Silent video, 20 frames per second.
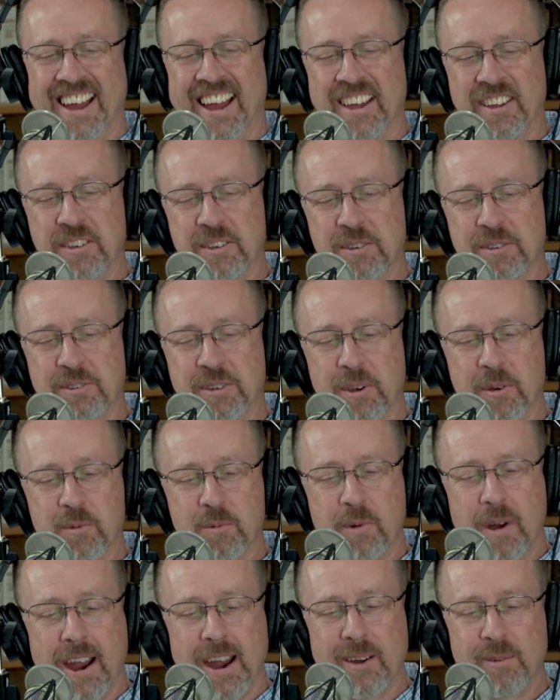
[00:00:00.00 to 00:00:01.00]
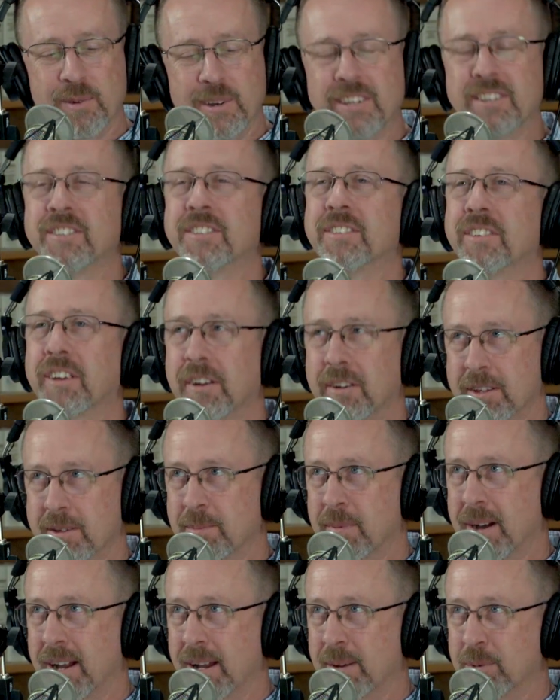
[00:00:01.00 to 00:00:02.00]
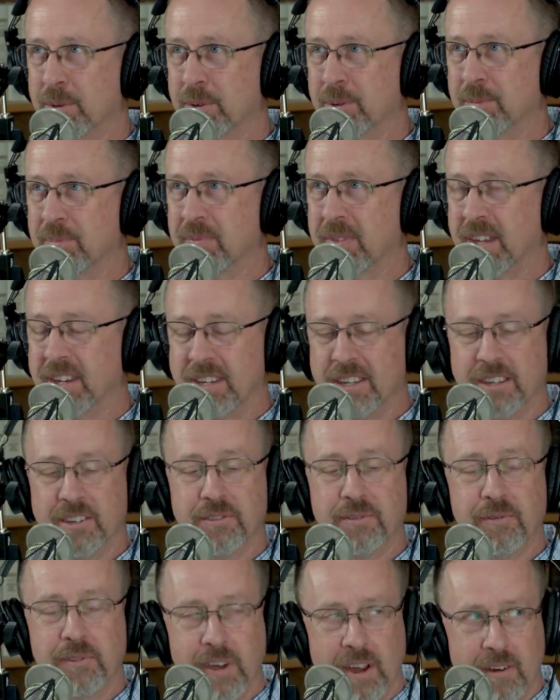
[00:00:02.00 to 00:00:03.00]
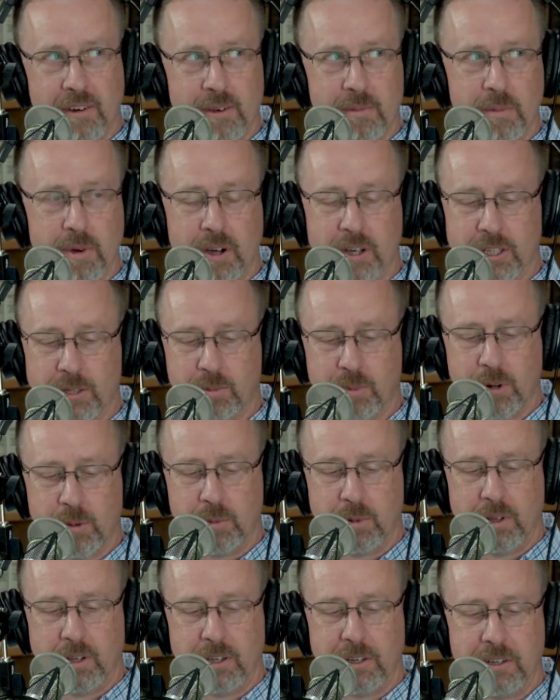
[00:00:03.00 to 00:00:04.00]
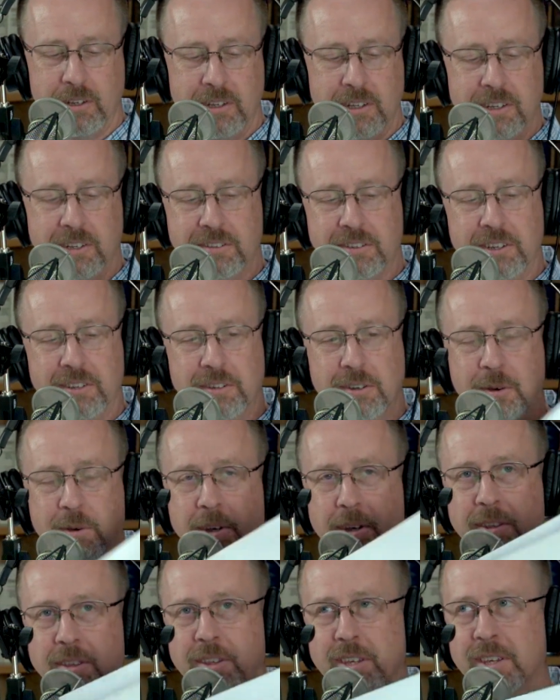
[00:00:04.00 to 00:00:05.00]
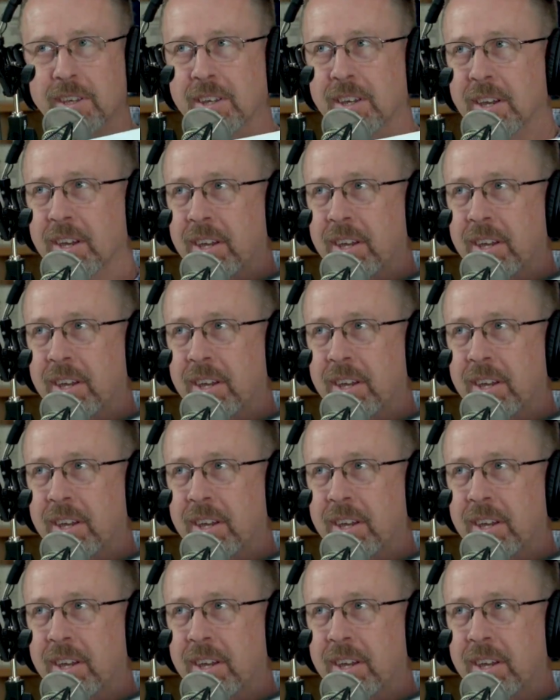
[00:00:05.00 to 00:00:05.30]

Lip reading: I use a Ryrie Study Bible, and he is very much premillennialist. And so in the